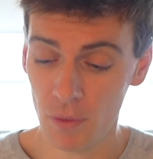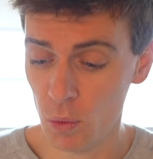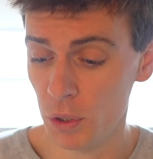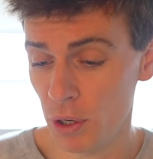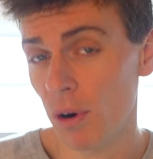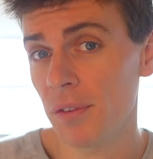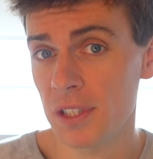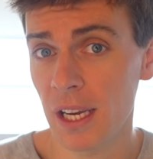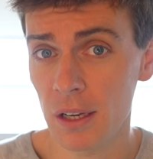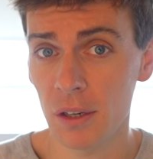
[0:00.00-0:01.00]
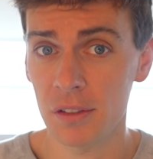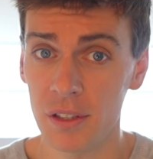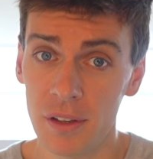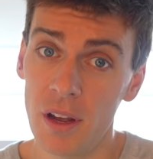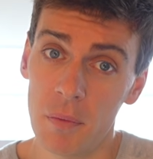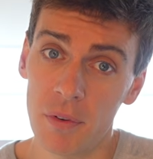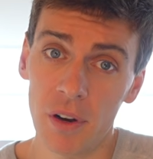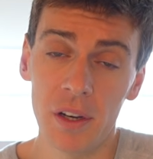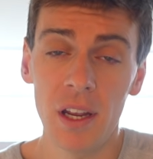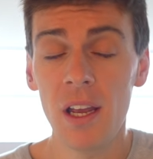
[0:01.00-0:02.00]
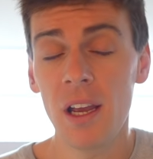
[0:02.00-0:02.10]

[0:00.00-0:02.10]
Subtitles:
if all your offset costs up the front